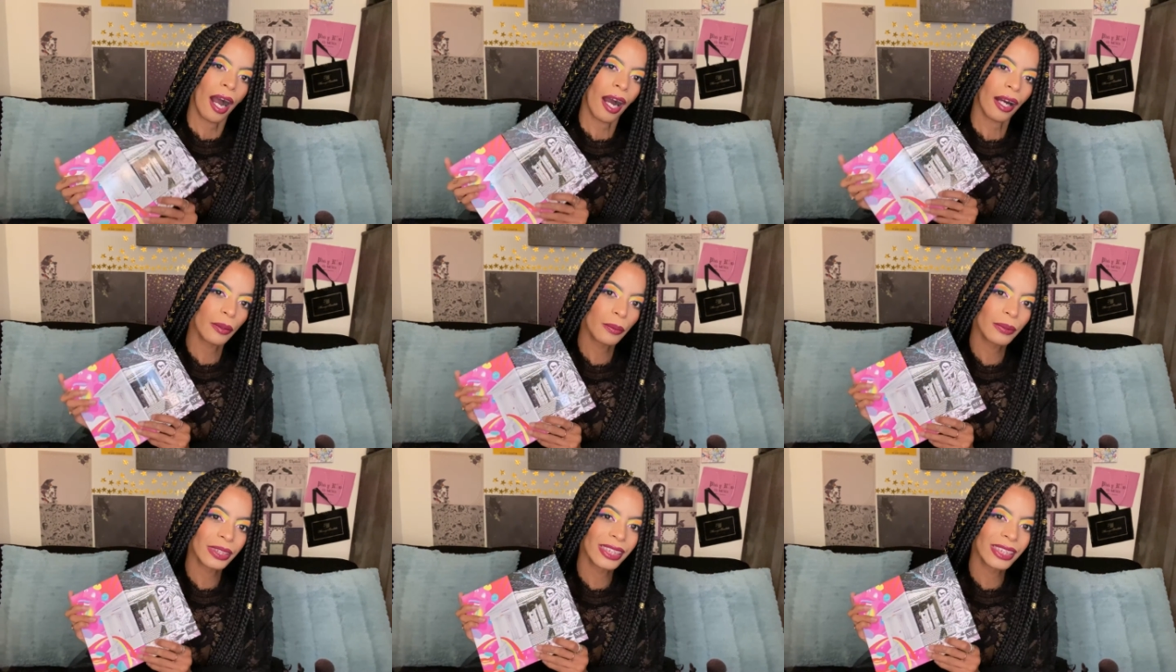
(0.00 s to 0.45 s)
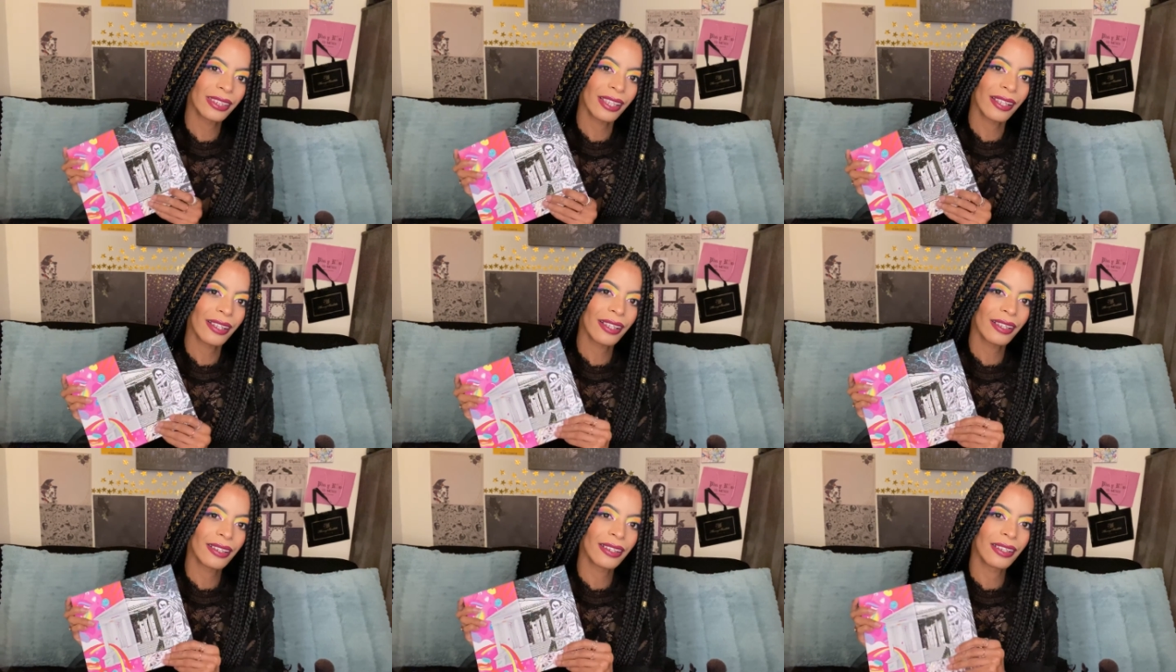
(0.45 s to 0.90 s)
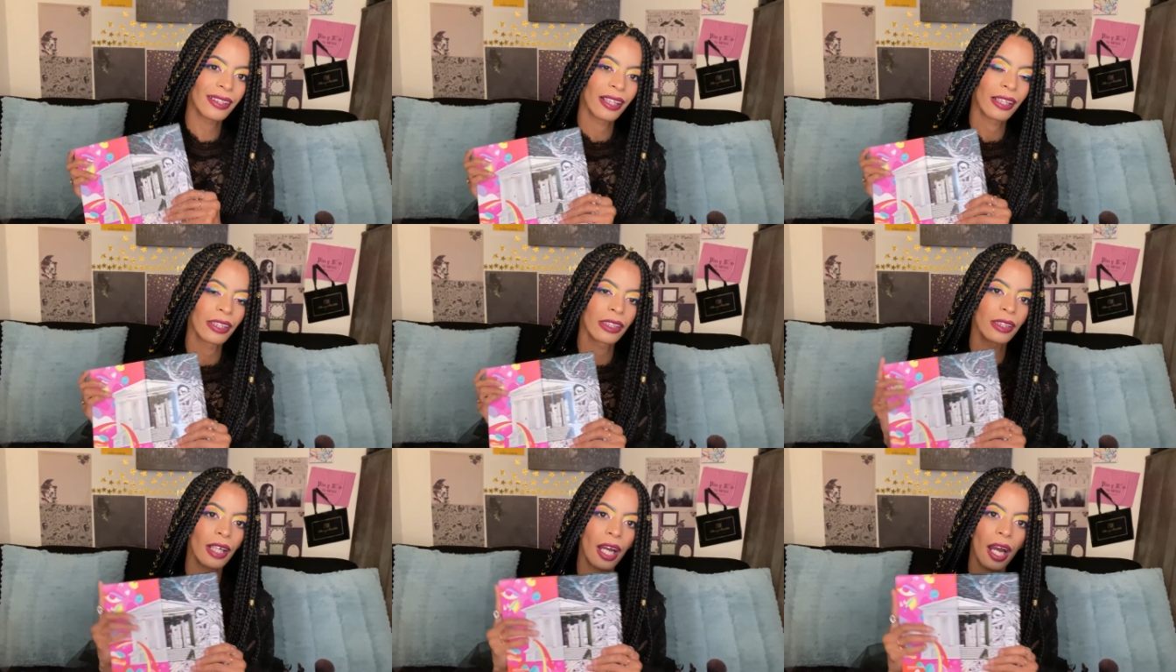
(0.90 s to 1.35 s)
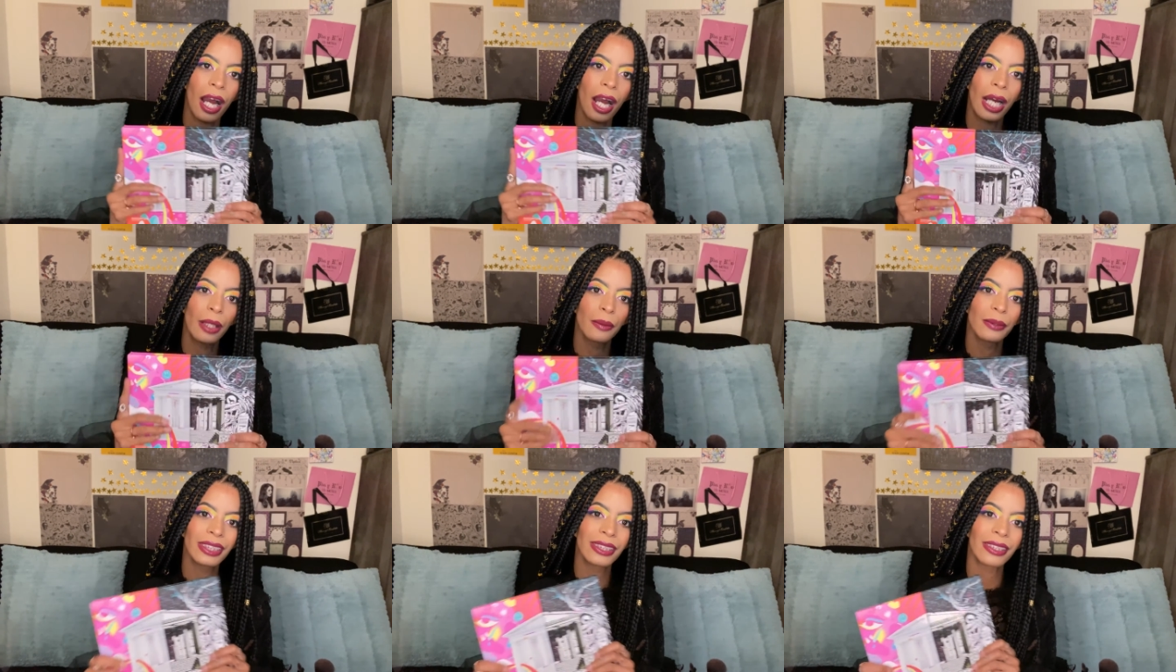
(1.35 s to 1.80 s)
I would say
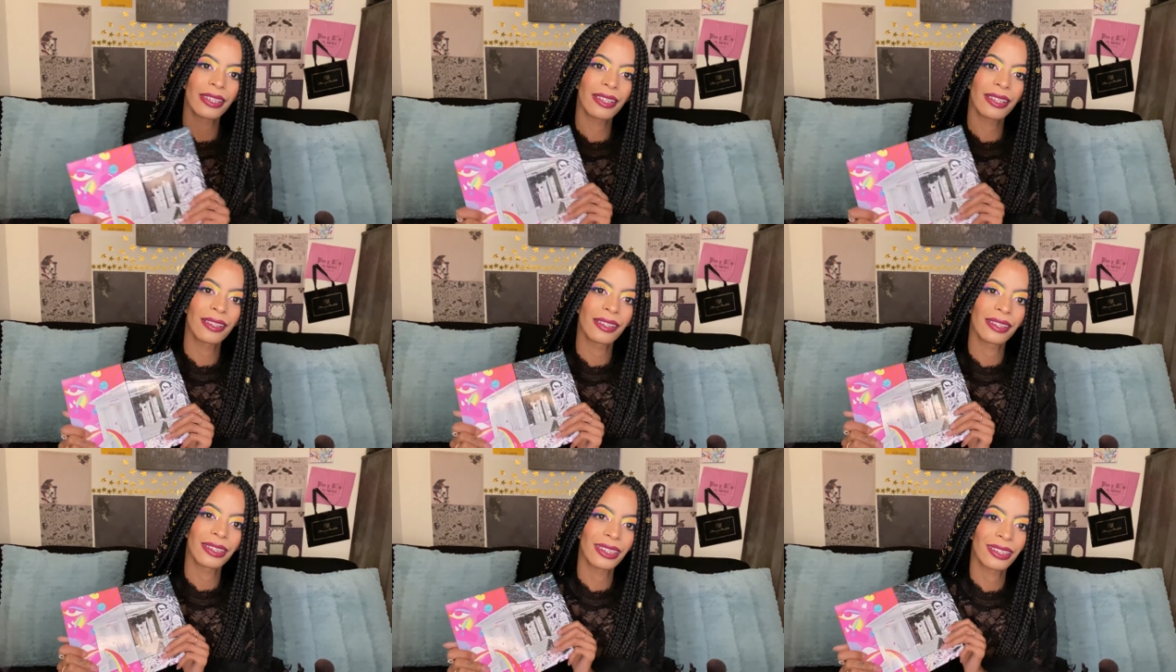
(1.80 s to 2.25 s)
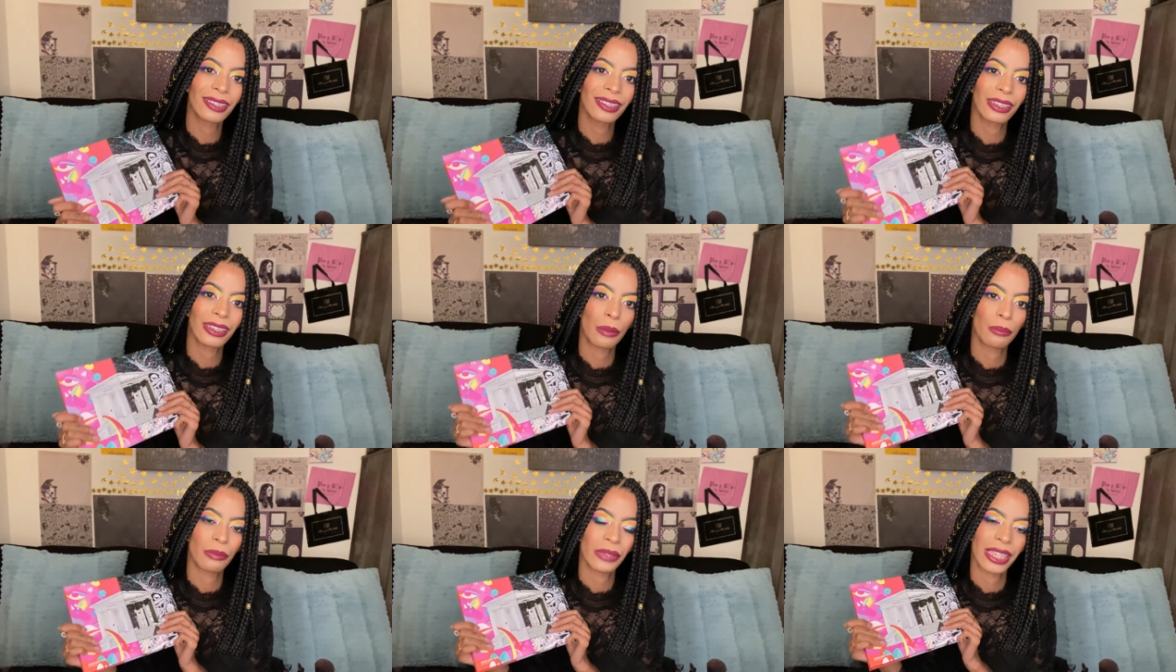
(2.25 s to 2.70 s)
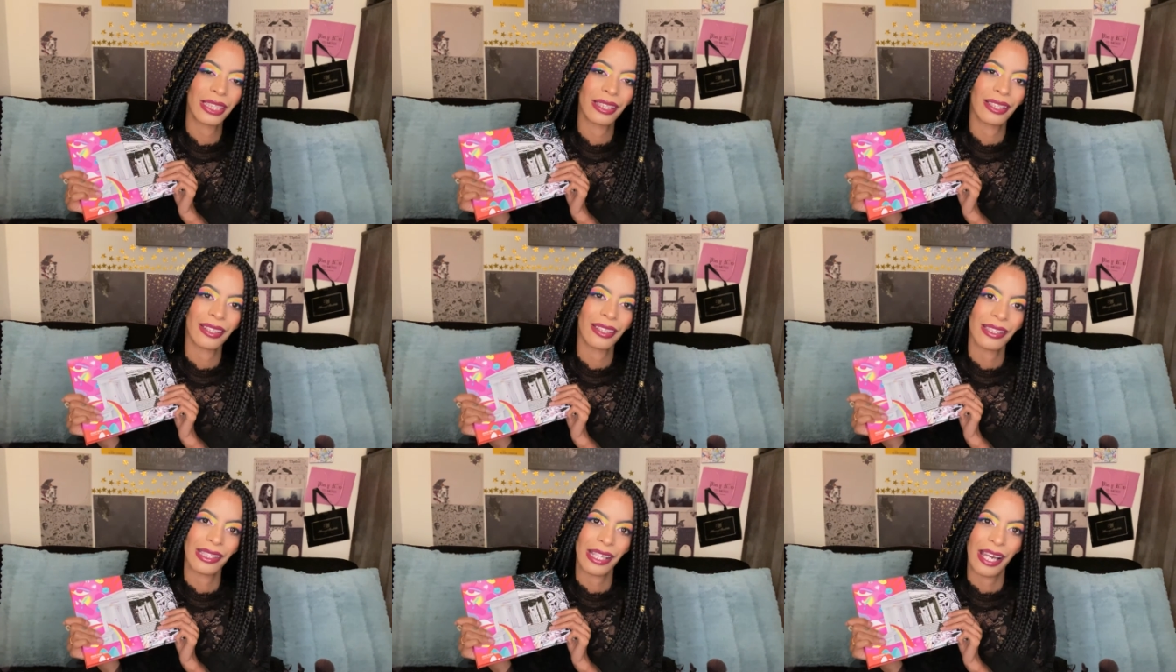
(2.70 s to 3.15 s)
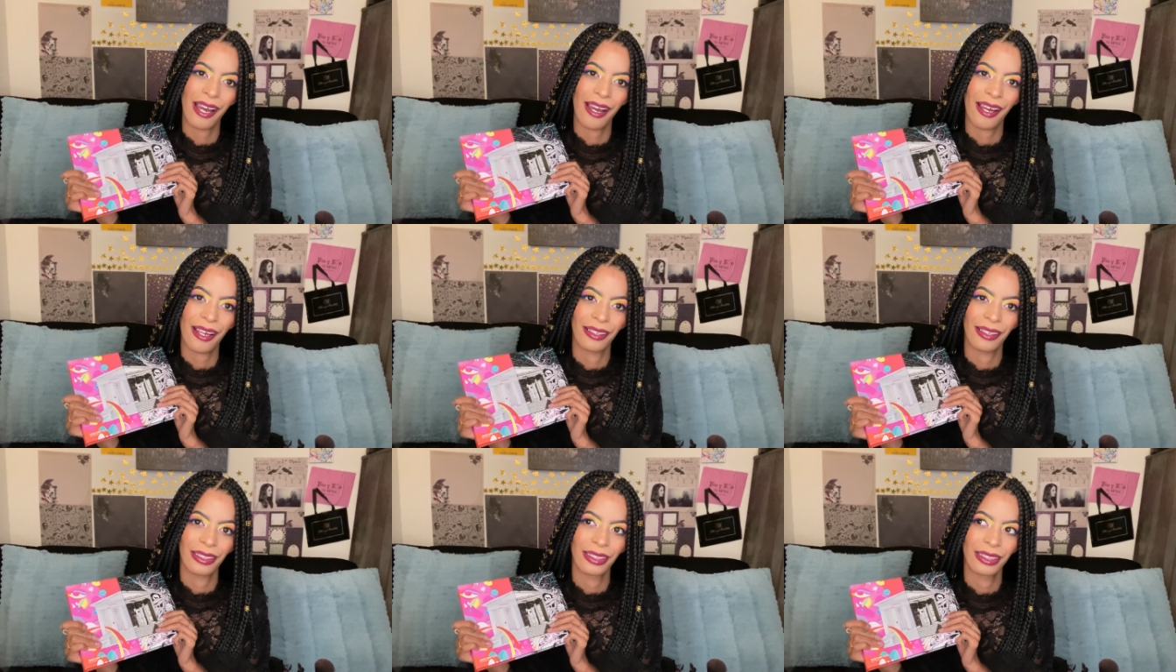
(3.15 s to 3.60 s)
this is something
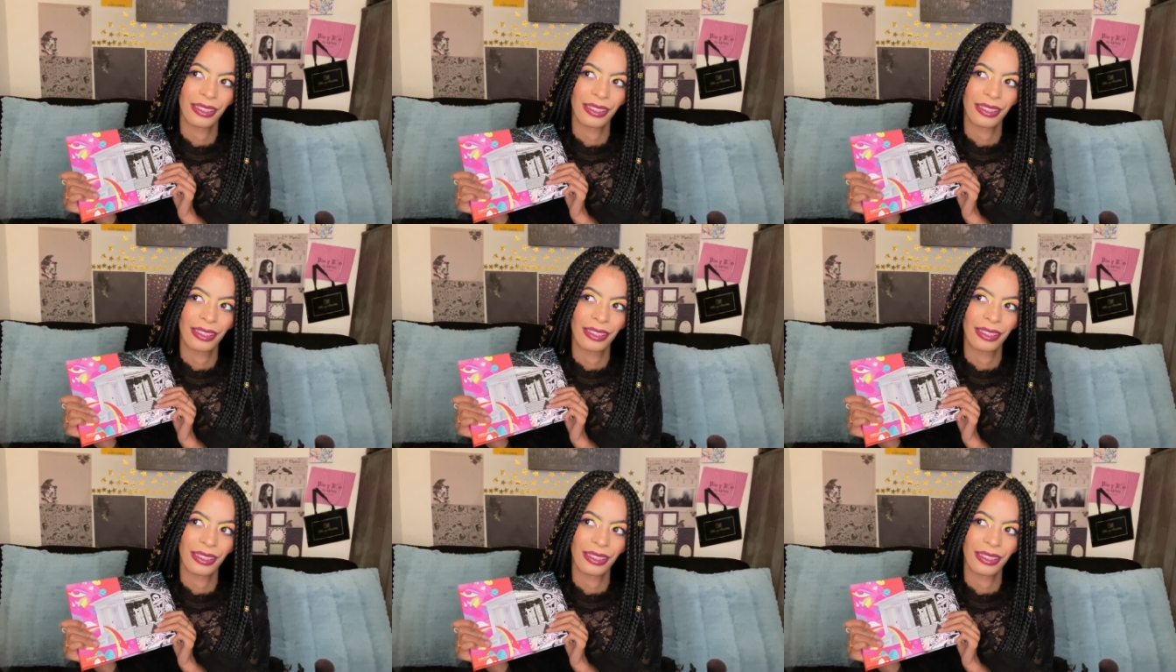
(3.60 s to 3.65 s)
that,